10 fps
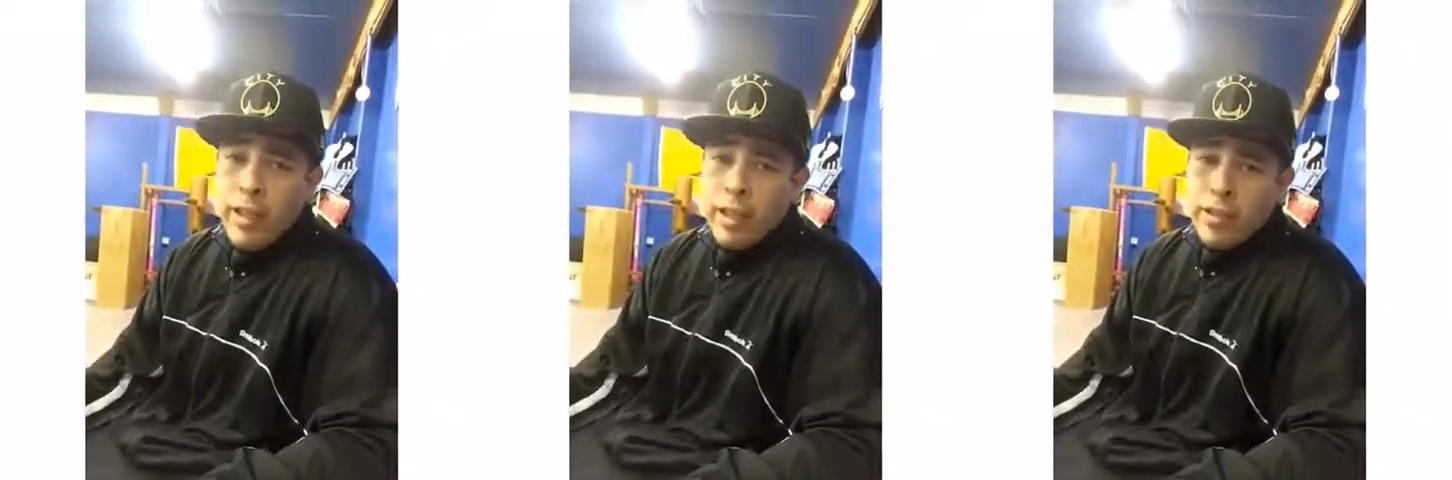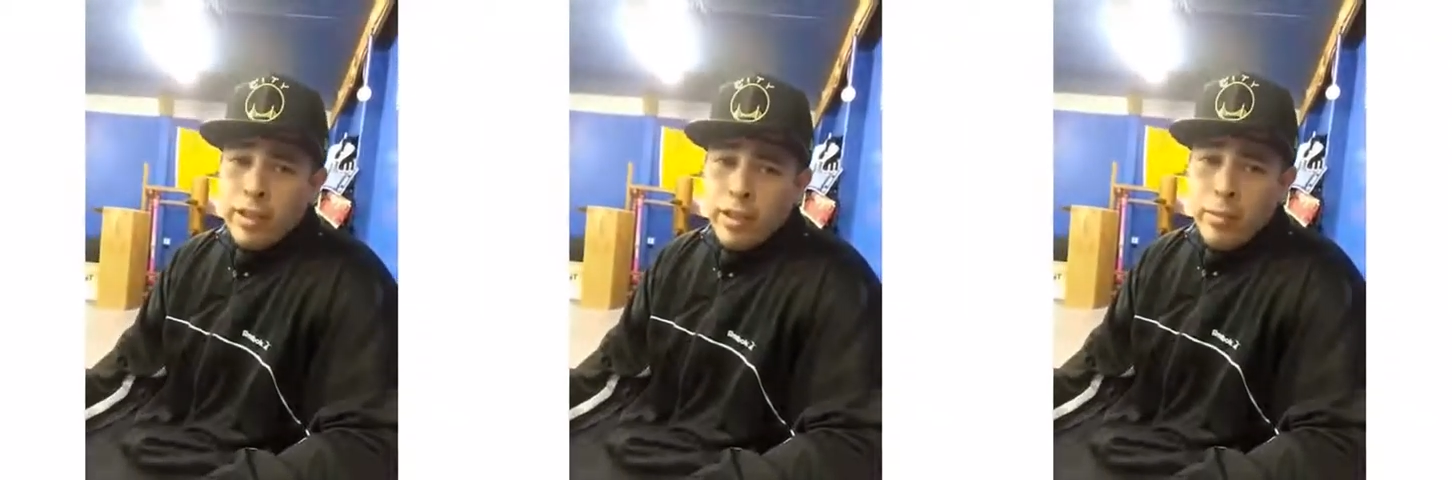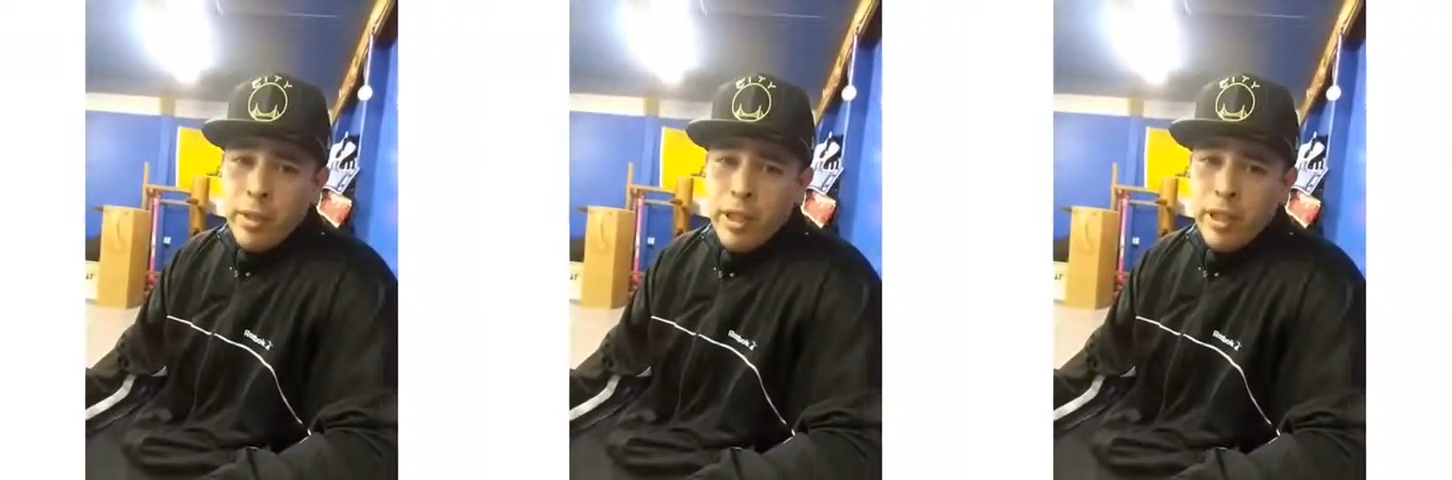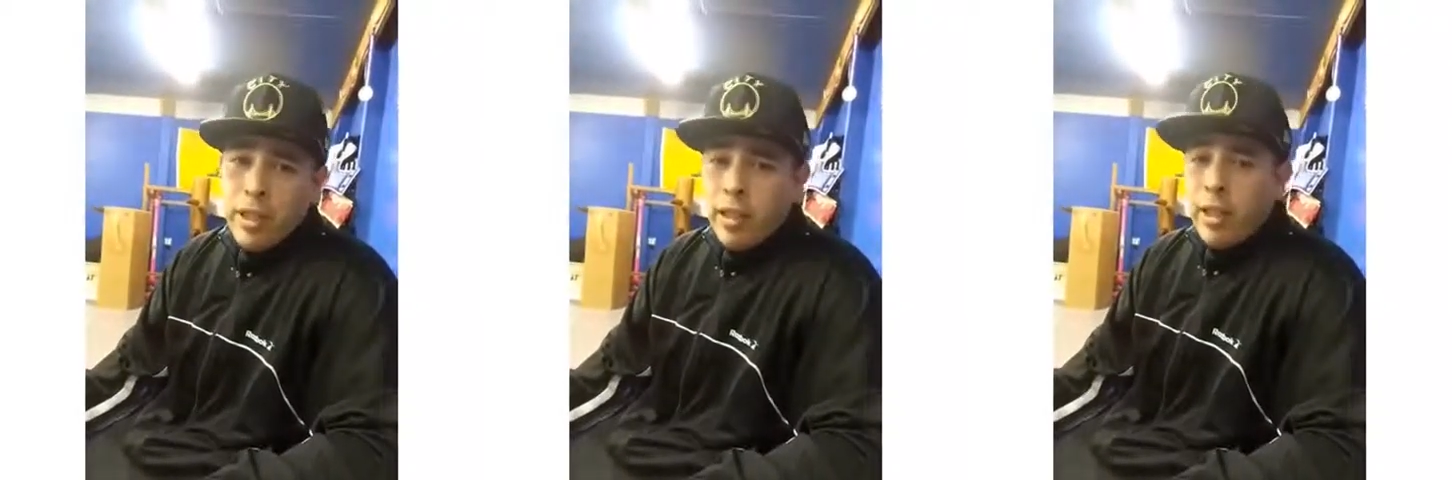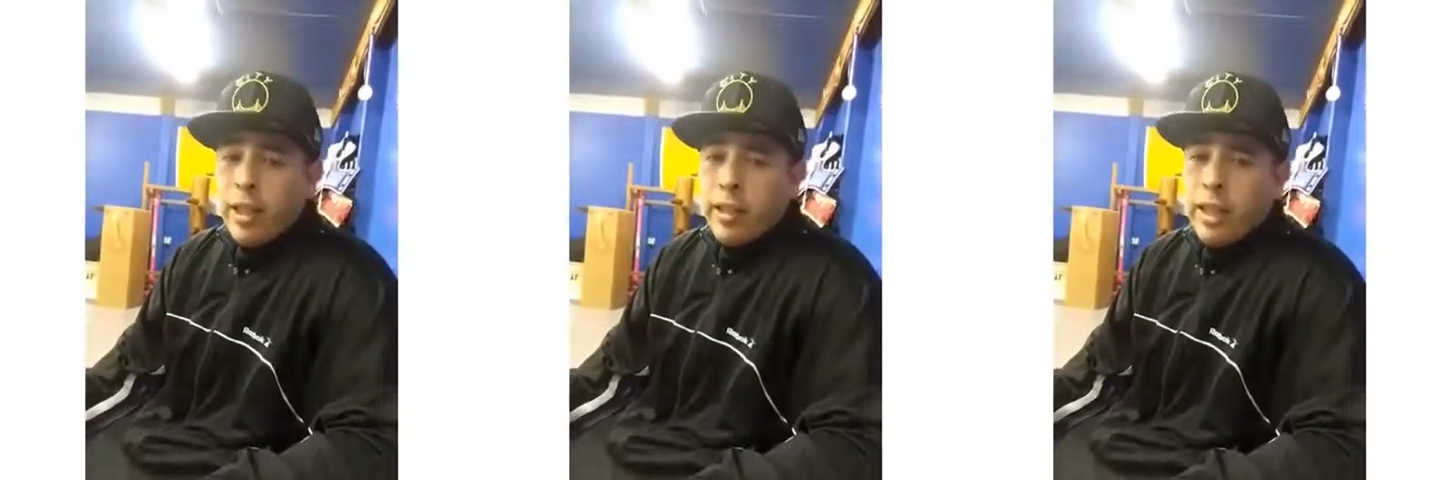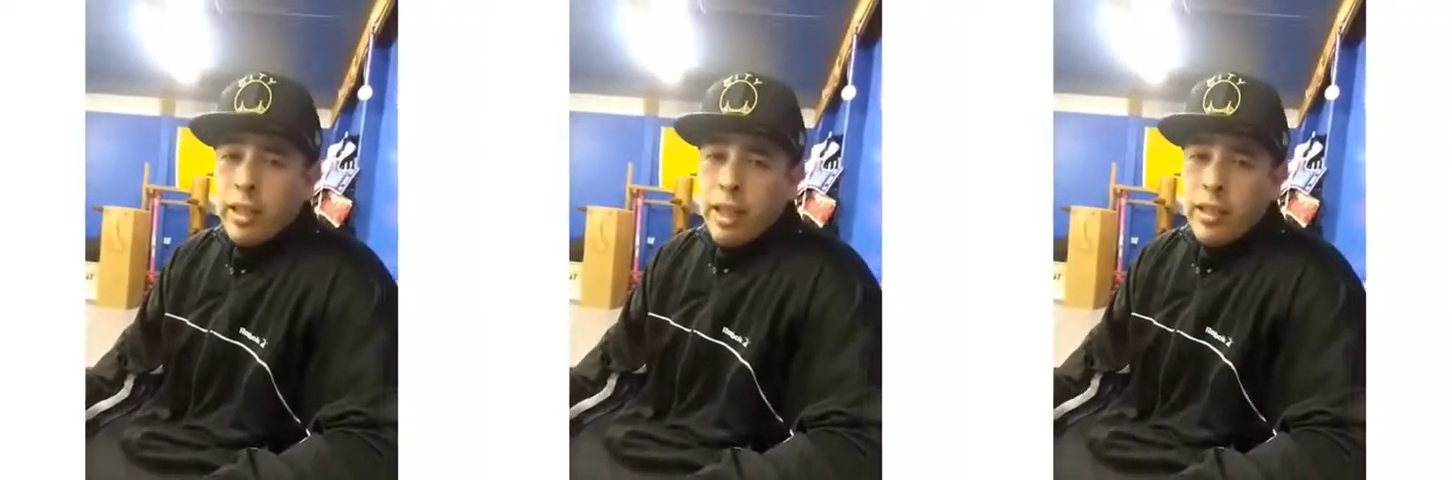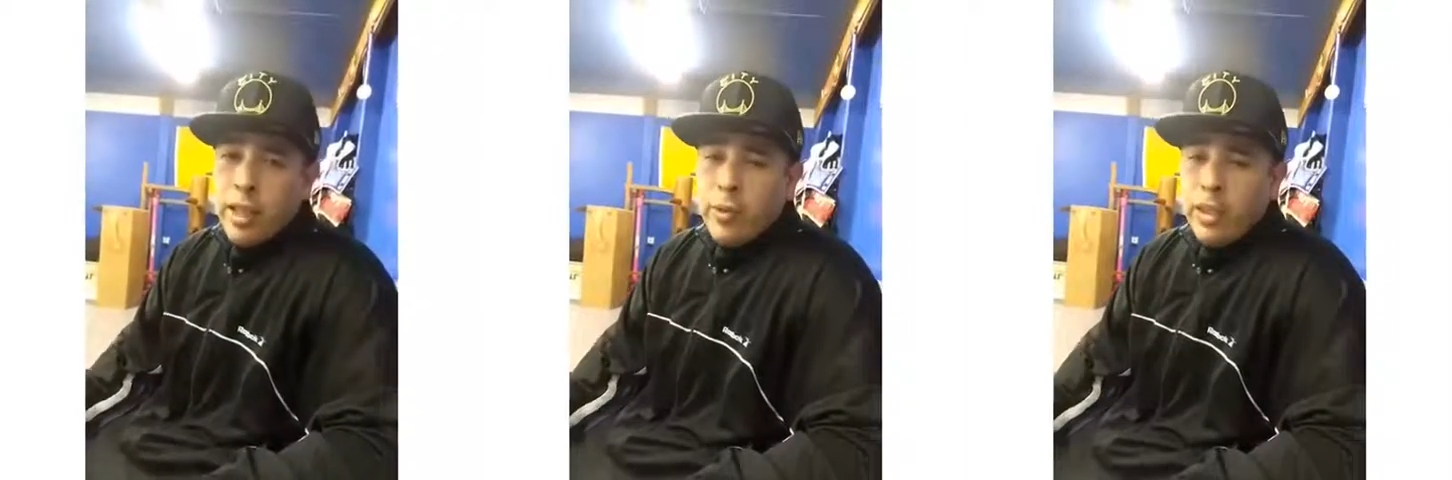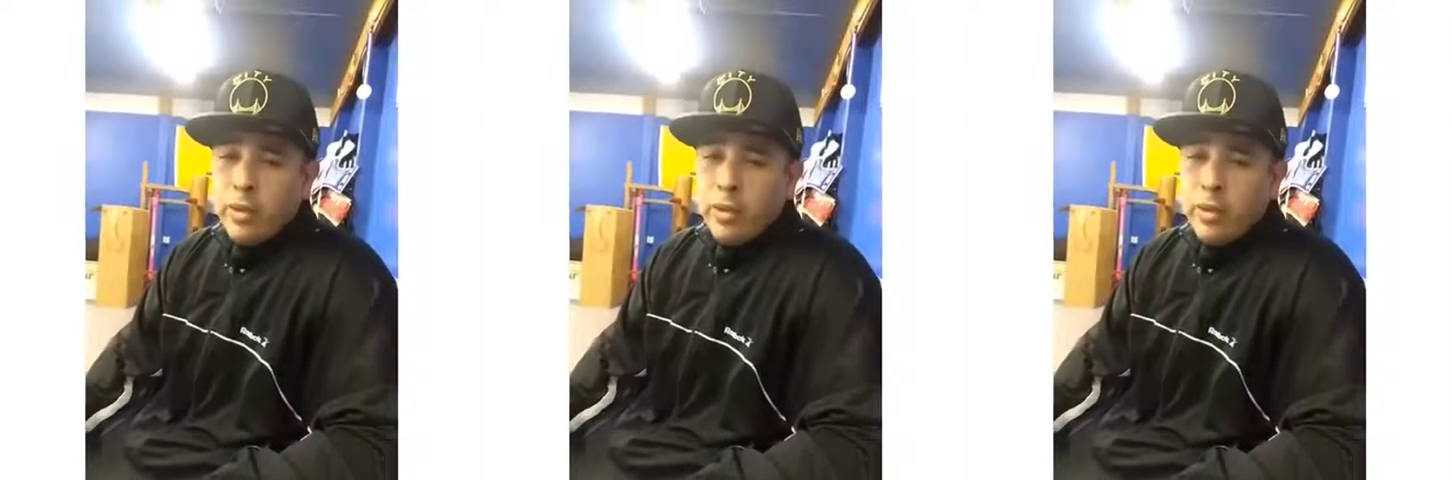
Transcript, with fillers: factor is going to be a late knockdown.